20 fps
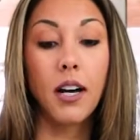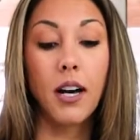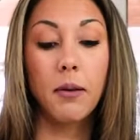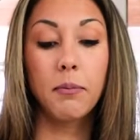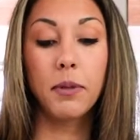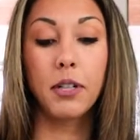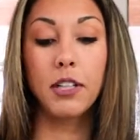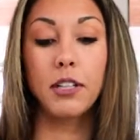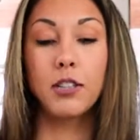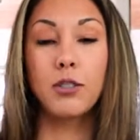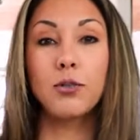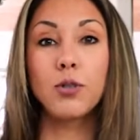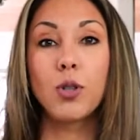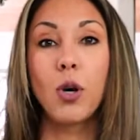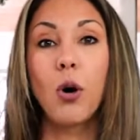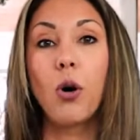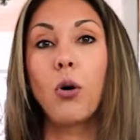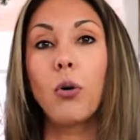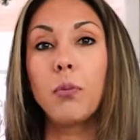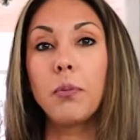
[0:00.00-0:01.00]
I'm gonna use
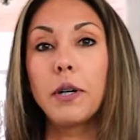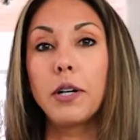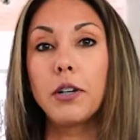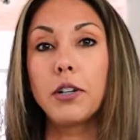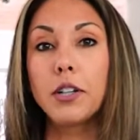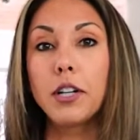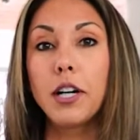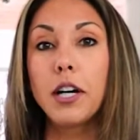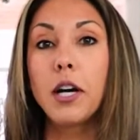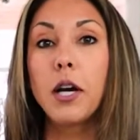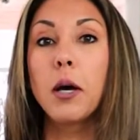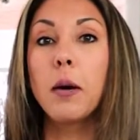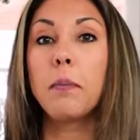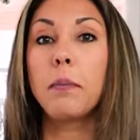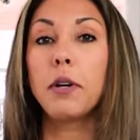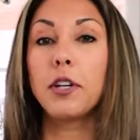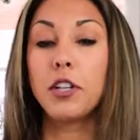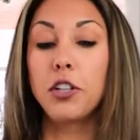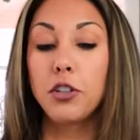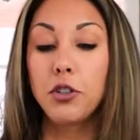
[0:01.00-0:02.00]
whole milk,
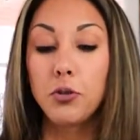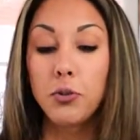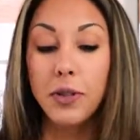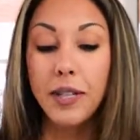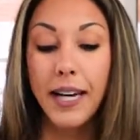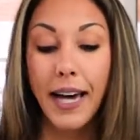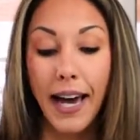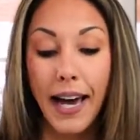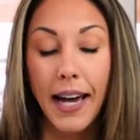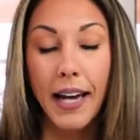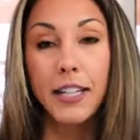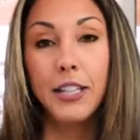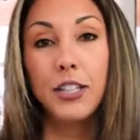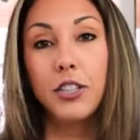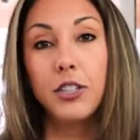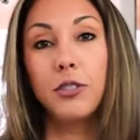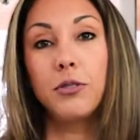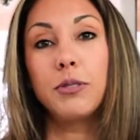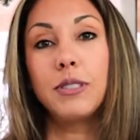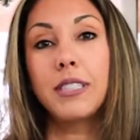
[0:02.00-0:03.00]
but you can
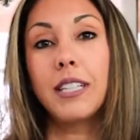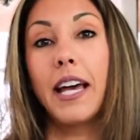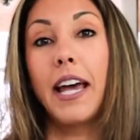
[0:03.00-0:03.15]
use